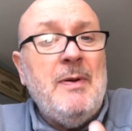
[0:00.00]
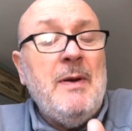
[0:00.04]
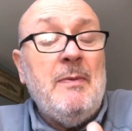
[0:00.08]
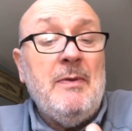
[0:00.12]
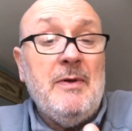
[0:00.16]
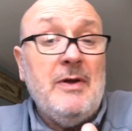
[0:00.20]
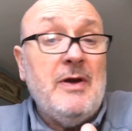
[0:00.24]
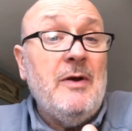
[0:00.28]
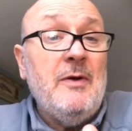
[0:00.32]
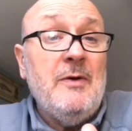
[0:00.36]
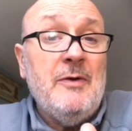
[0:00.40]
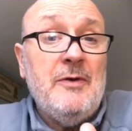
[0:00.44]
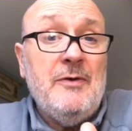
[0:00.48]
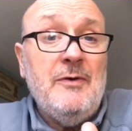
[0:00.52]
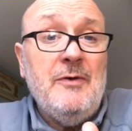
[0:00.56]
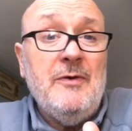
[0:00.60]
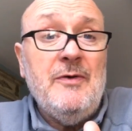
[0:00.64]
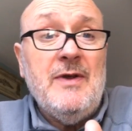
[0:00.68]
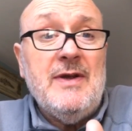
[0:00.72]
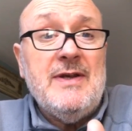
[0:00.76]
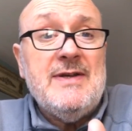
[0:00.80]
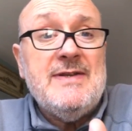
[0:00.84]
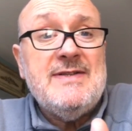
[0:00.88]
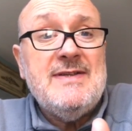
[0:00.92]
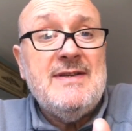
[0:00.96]
going through
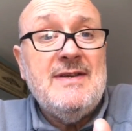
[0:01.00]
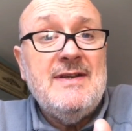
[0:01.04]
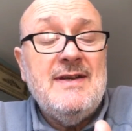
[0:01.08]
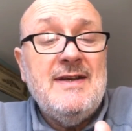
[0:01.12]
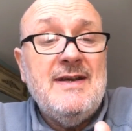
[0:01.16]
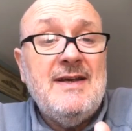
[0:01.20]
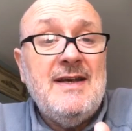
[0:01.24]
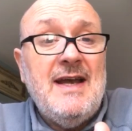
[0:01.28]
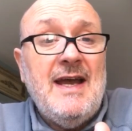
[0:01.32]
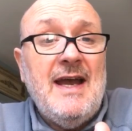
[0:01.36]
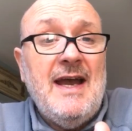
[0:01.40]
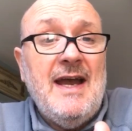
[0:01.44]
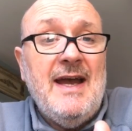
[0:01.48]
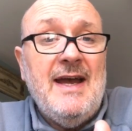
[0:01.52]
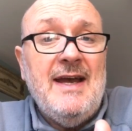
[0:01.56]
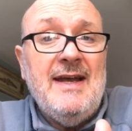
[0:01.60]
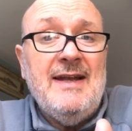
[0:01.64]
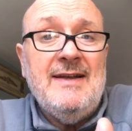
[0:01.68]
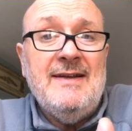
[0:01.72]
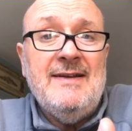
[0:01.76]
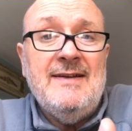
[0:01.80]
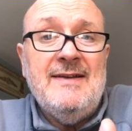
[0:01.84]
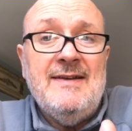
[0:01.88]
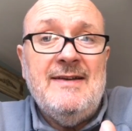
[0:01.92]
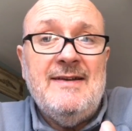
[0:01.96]
this,
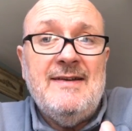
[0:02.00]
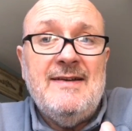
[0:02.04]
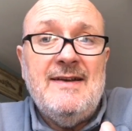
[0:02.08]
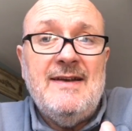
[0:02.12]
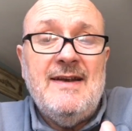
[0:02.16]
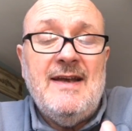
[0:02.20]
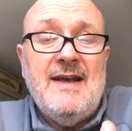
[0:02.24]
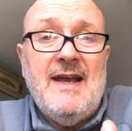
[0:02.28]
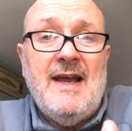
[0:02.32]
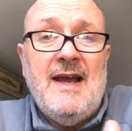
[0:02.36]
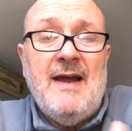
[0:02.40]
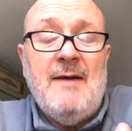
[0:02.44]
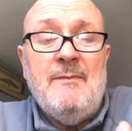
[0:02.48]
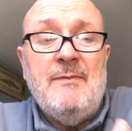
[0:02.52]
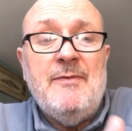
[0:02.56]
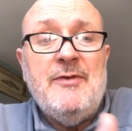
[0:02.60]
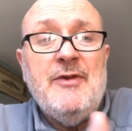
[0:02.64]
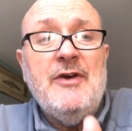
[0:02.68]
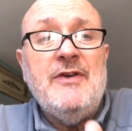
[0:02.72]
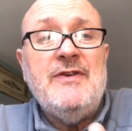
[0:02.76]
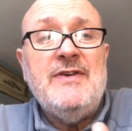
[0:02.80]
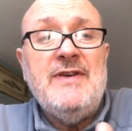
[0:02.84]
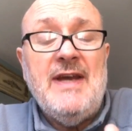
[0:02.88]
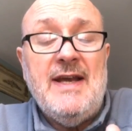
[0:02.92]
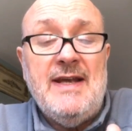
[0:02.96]
and I'm
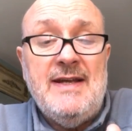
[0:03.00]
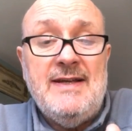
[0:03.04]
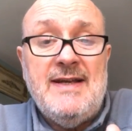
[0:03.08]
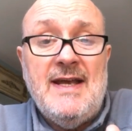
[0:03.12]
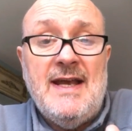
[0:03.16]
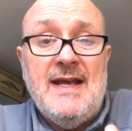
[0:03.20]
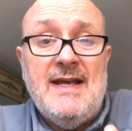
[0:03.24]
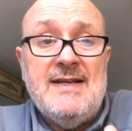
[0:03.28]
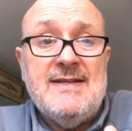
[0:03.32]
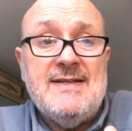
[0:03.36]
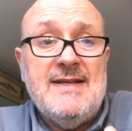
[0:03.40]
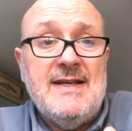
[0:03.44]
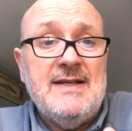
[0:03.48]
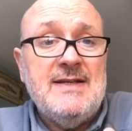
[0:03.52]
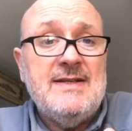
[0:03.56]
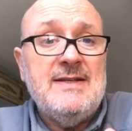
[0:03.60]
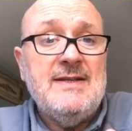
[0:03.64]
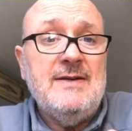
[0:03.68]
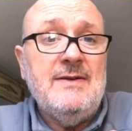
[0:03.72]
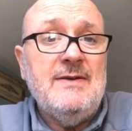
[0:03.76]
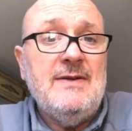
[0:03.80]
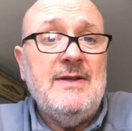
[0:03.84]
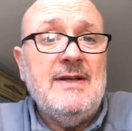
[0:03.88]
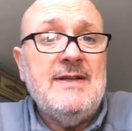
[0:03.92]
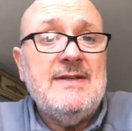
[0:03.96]
38 days
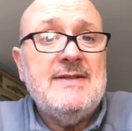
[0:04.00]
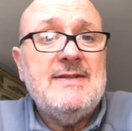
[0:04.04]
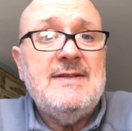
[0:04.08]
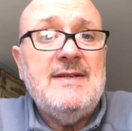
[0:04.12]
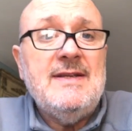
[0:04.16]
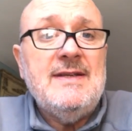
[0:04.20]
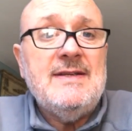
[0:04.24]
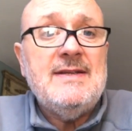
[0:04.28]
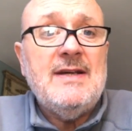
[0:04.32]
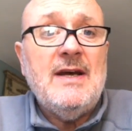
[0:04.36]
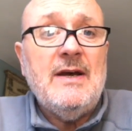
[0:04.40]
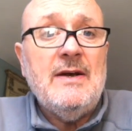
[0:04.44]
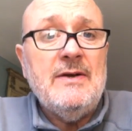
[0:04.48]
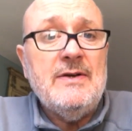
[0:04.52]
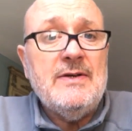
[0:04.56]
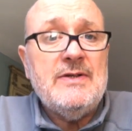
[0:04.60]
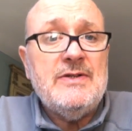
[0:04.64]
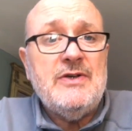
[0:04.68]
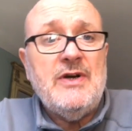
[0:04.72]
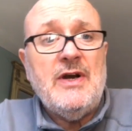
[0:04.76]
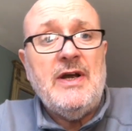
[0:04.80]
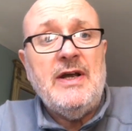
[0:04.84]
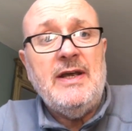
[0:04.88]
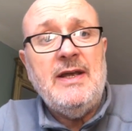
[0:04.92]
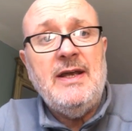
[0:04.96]
into this hunger
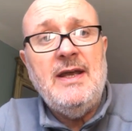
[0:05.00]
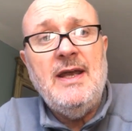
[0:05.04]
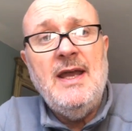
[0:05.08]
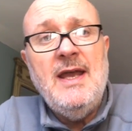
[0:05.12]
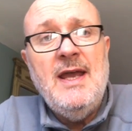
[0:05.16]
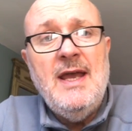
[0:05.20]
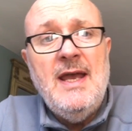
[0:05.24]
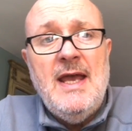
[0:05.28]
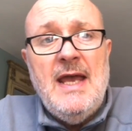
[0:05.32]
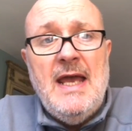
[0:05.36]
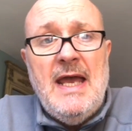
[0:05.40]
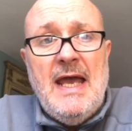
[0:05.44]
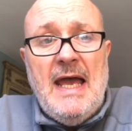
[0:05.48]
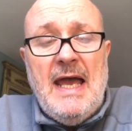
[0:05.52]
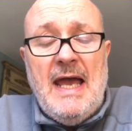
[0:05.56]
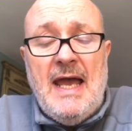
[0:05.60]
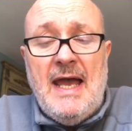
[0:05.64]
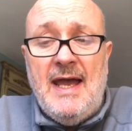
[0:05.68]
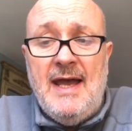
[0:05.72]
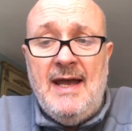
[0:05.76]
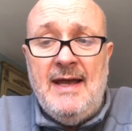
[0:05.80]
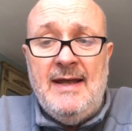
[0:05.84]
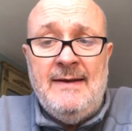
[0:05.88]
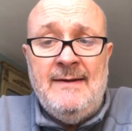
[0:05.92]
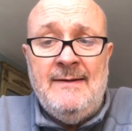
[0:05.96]
strike,
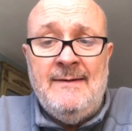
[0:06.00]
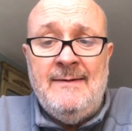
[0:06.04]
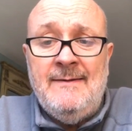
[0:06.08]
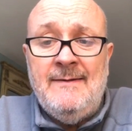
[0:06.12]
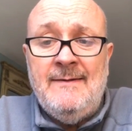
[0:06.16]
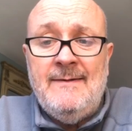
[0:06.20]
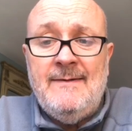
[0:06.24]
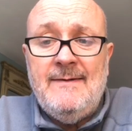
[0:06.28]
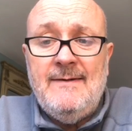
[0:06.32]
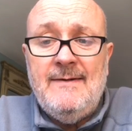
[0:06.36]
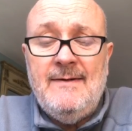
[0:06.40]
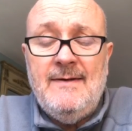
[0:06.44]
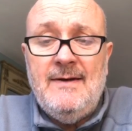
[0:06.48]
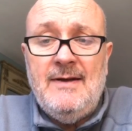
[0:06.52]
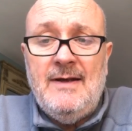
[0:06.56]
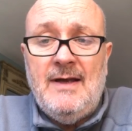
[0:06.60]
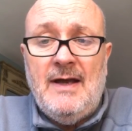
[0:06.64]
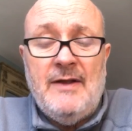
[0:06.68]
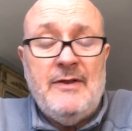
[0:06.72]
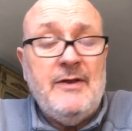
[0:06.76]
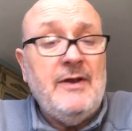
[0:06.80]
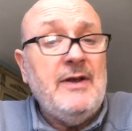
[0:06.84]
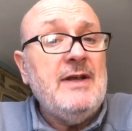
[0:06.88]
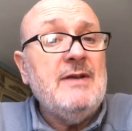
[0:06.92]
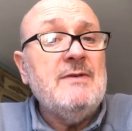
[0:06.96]
and
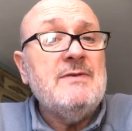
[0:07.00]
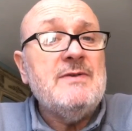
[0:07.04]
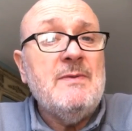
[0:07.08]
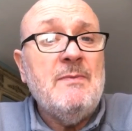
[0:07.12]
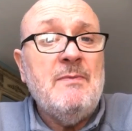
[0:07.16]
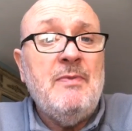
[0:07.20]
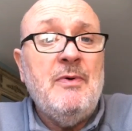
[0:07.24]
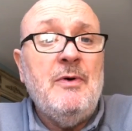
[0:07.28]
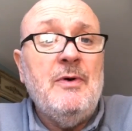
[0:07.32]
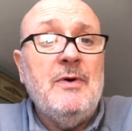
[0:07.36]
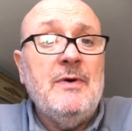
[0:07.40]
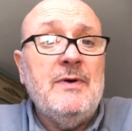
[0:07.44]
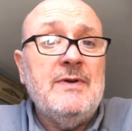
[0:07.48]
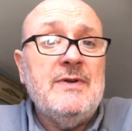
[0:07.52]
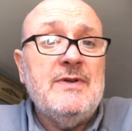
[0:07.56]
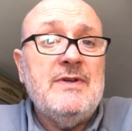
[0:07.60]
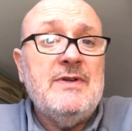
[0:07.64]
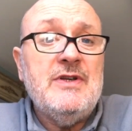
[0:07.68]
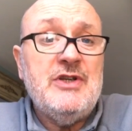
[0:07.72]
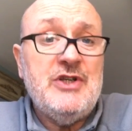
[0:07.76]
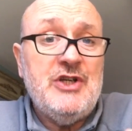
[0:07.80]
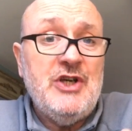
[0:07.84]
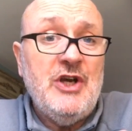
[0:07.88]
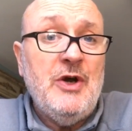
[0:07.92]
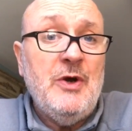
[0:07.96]
I think it was important
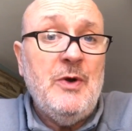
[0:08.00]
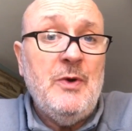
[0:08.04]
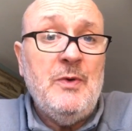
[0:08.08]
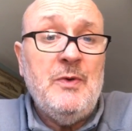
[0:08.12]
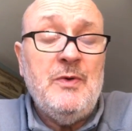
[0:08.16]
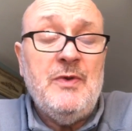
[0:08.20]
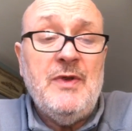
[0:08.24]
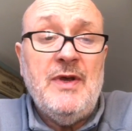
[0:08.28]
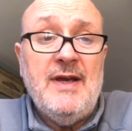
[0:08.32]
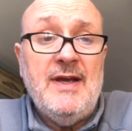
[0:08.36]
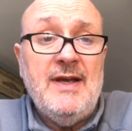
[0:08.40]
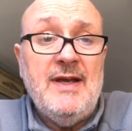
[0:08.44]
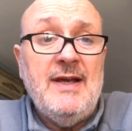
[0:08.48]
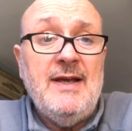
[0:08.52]
to show that